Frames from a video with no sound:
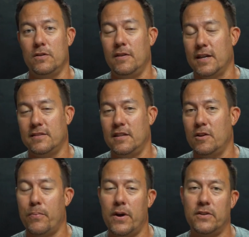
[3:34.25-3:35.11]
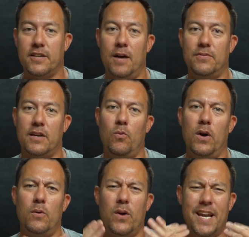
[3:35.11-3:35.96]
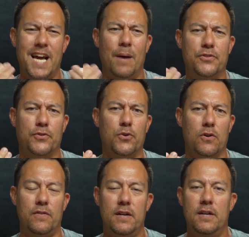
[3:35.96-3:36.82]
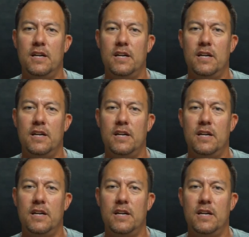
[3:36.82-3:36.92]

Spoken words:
Like I said, their prayer times. Like what can I observe?